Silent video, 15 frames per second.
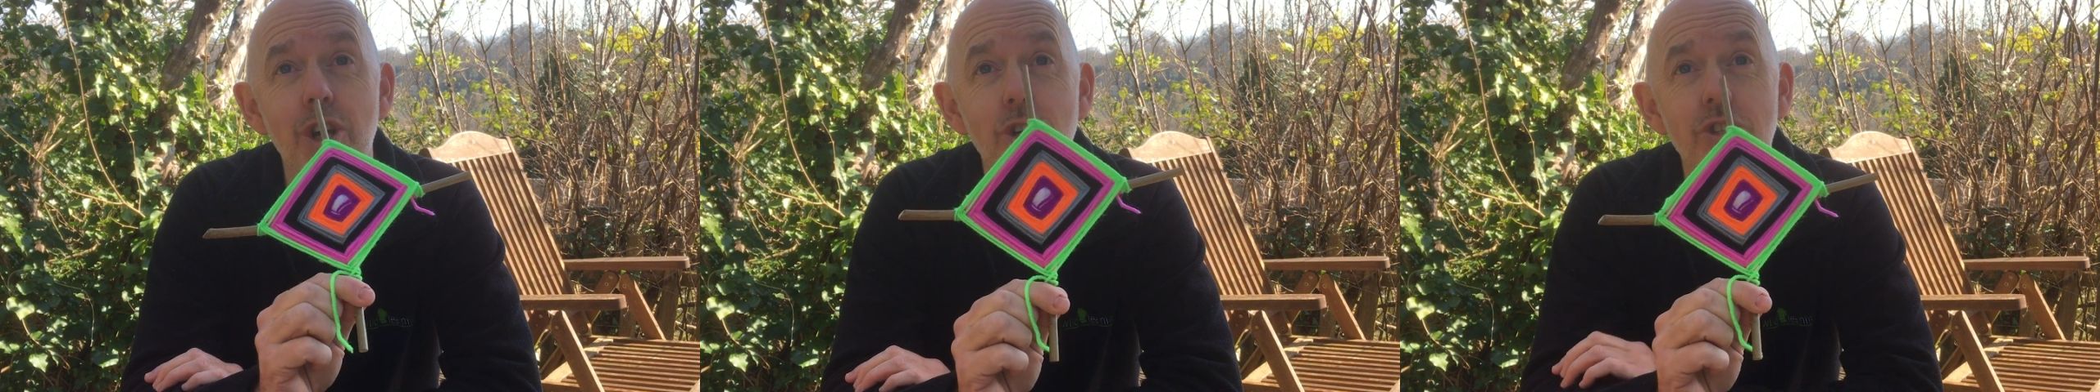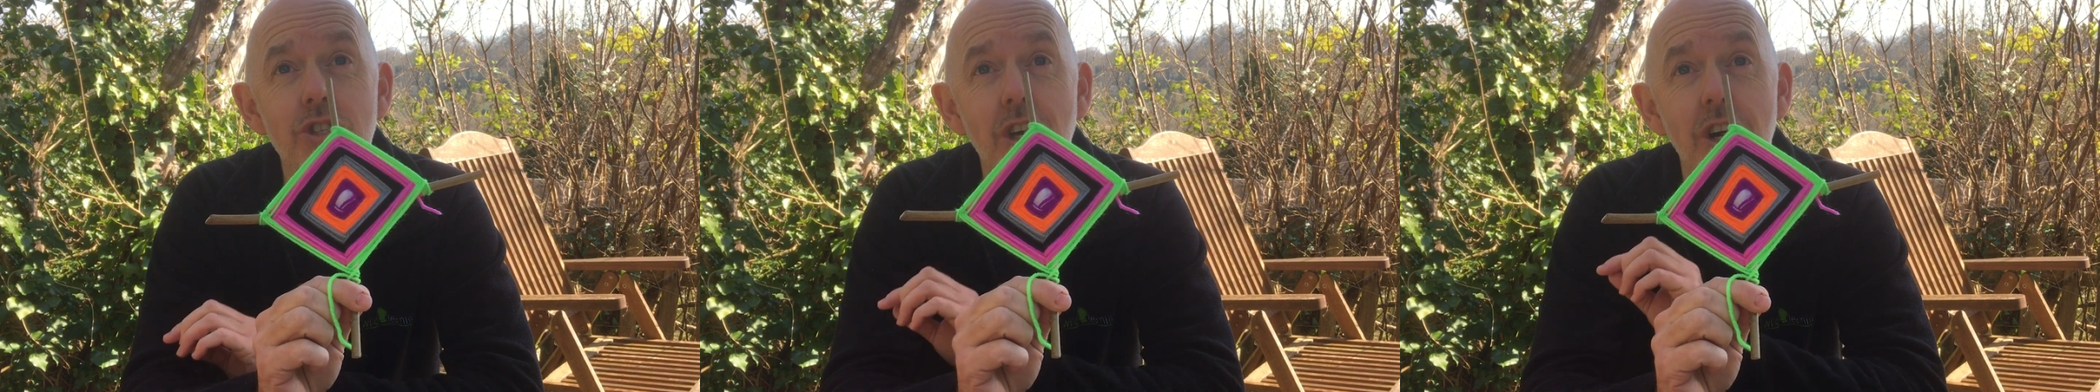
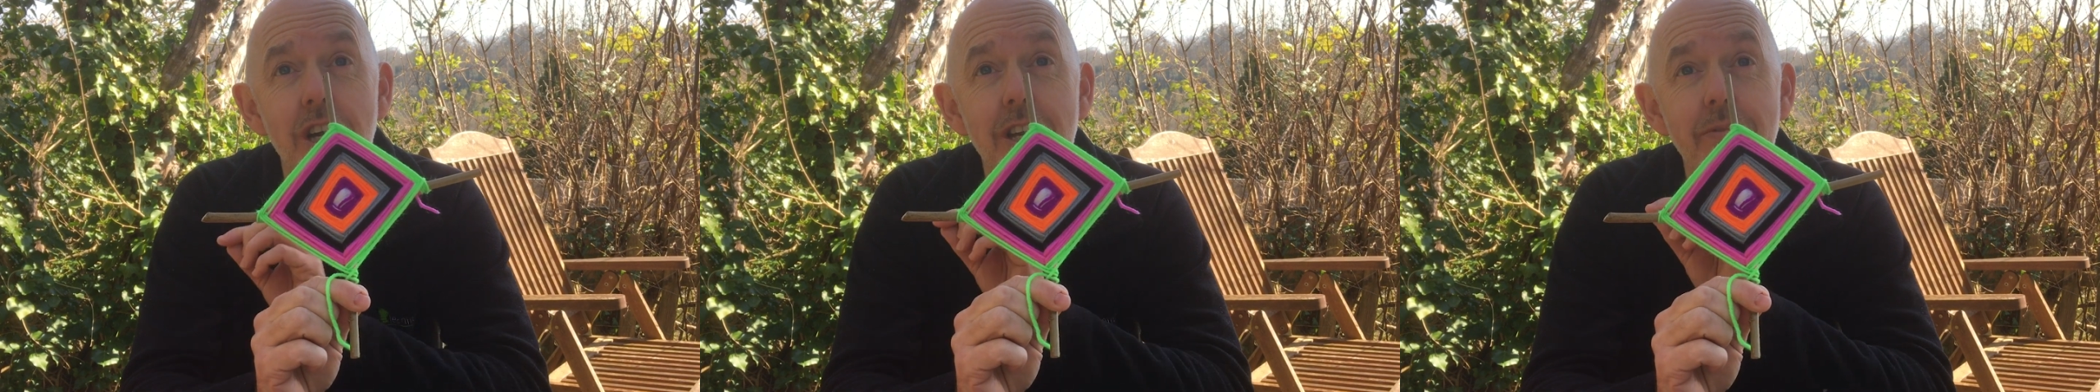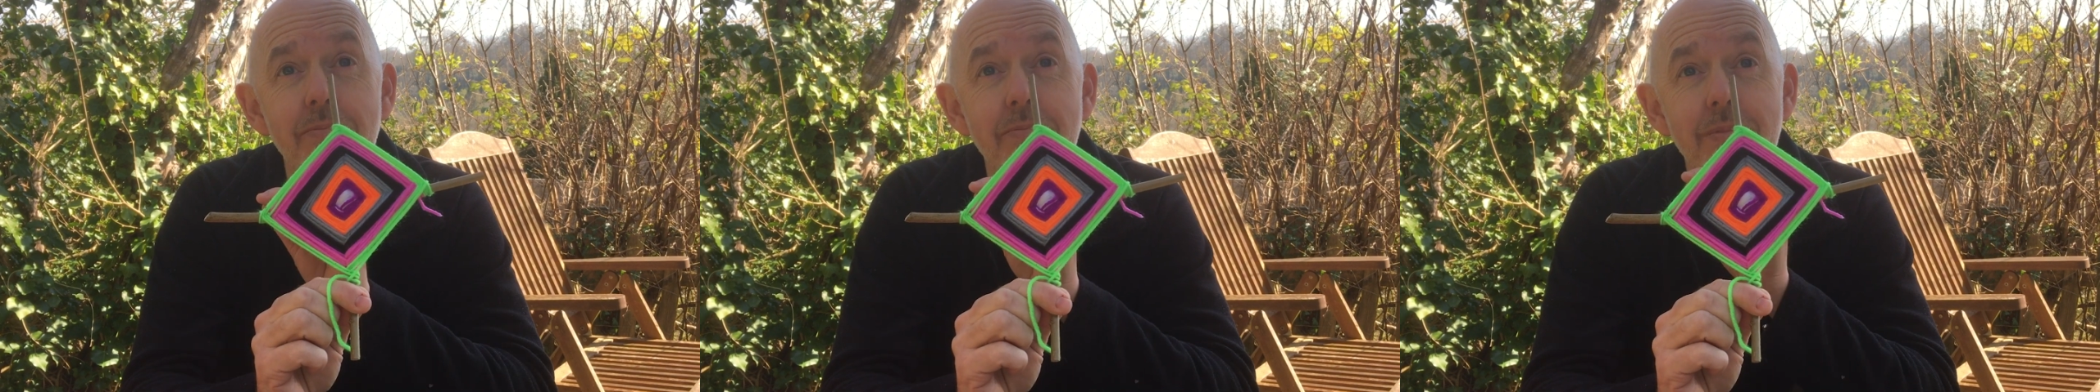God's eye.
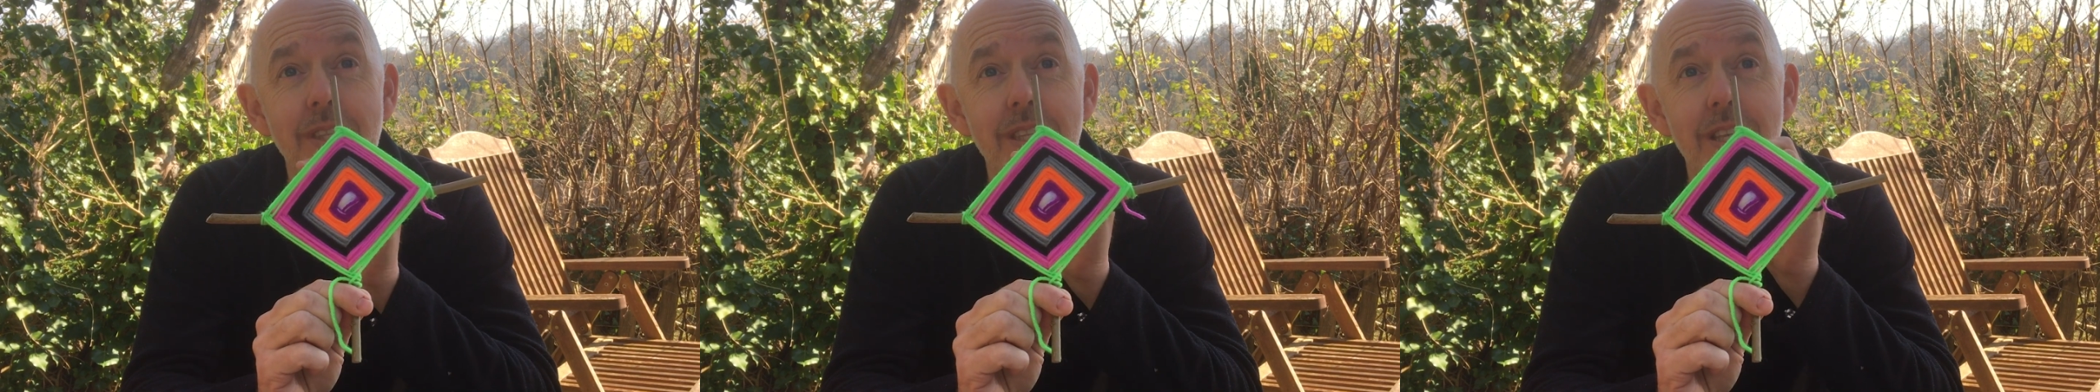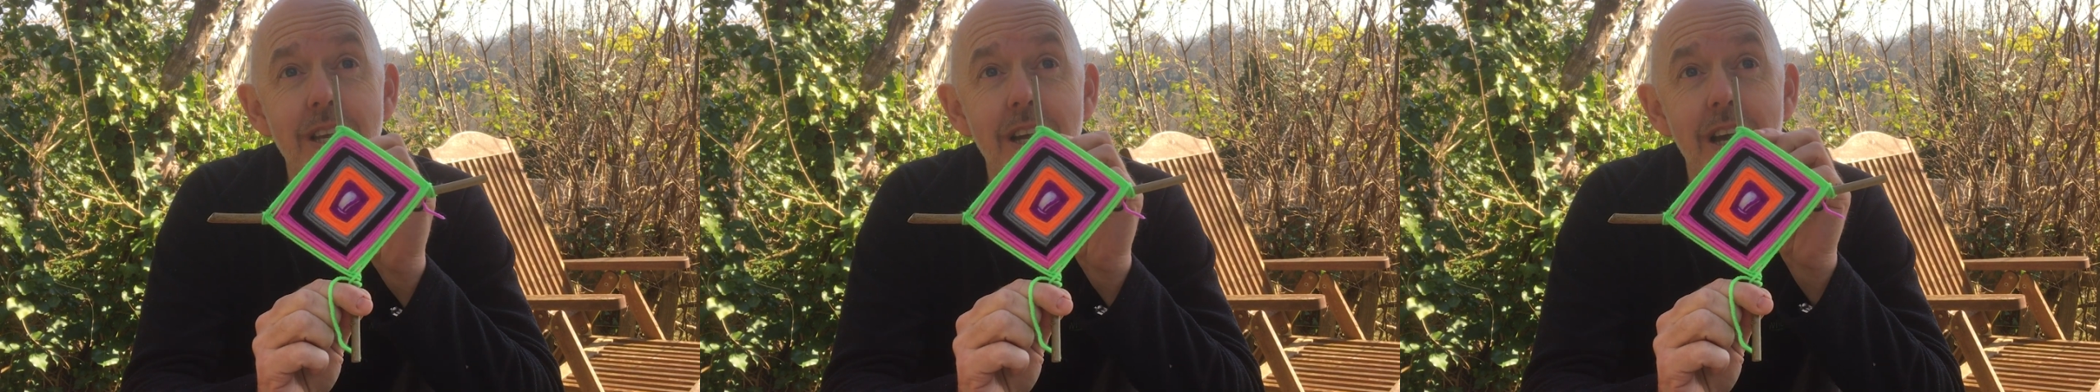
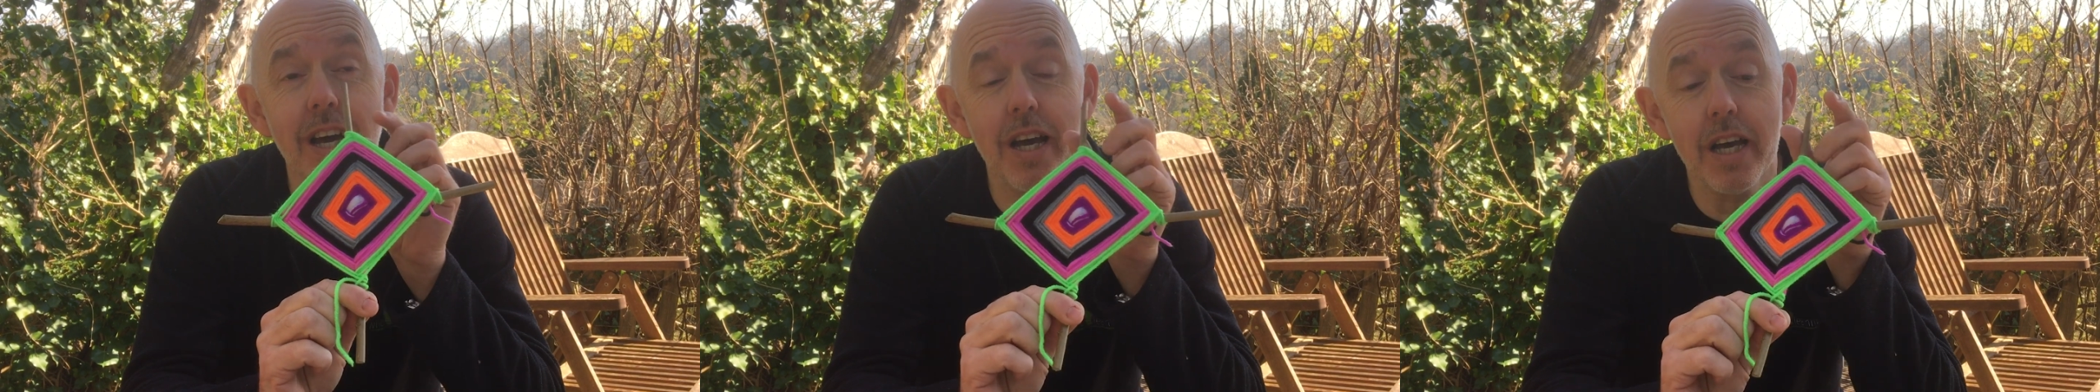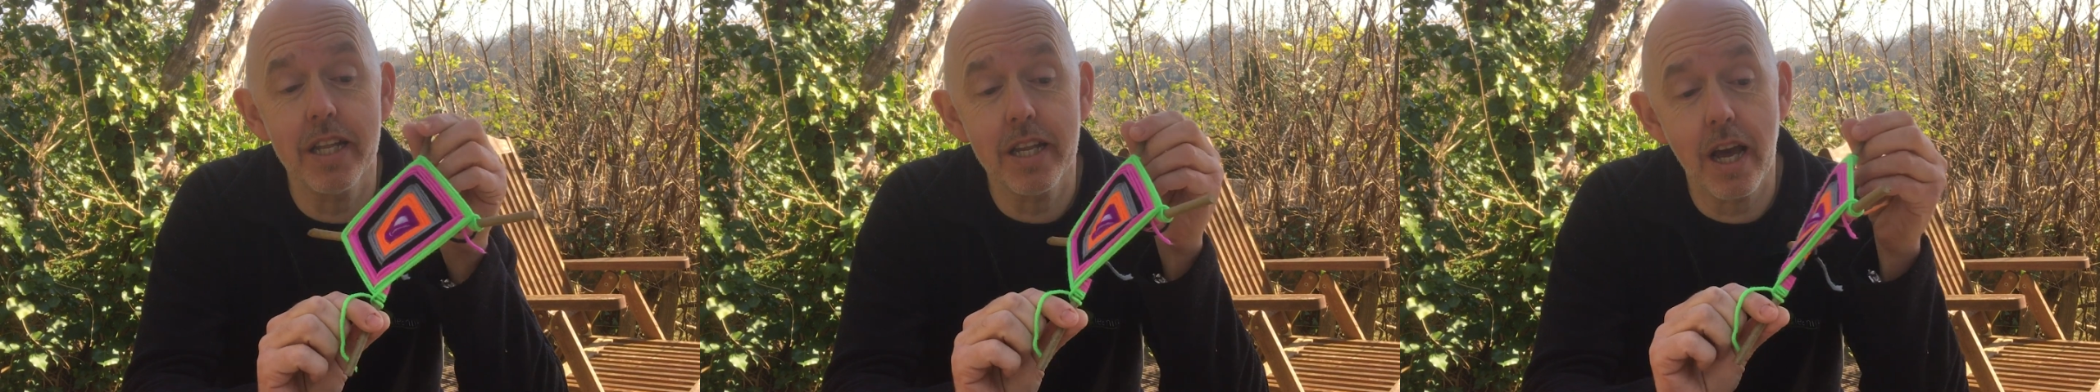
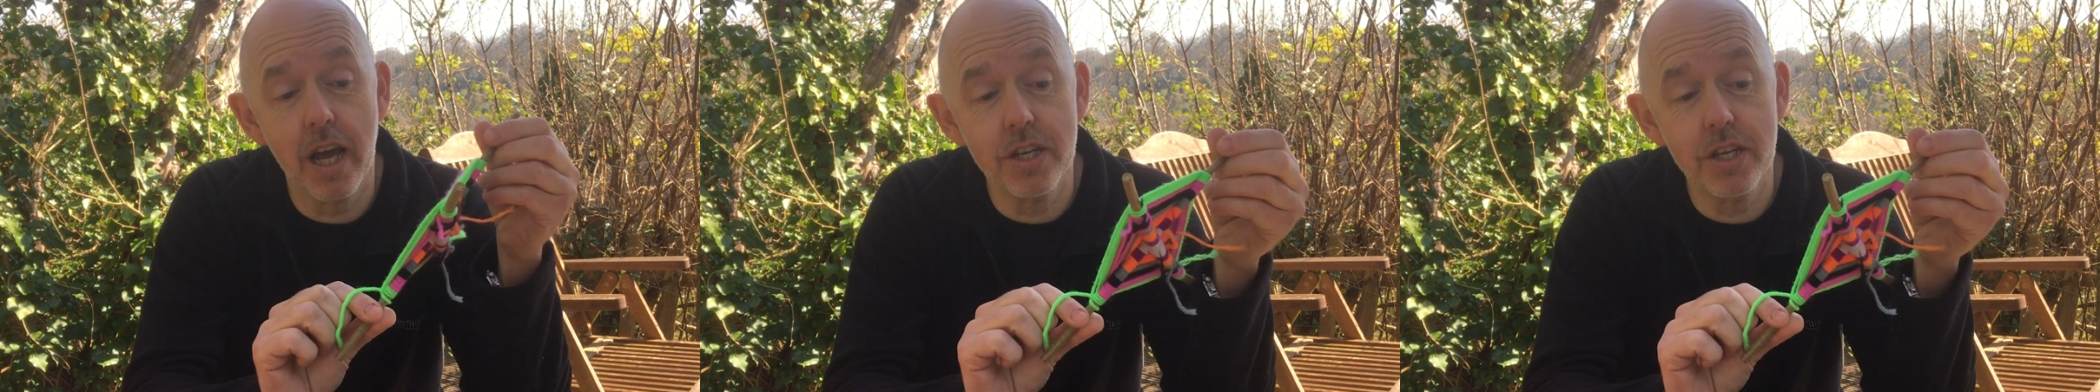Now,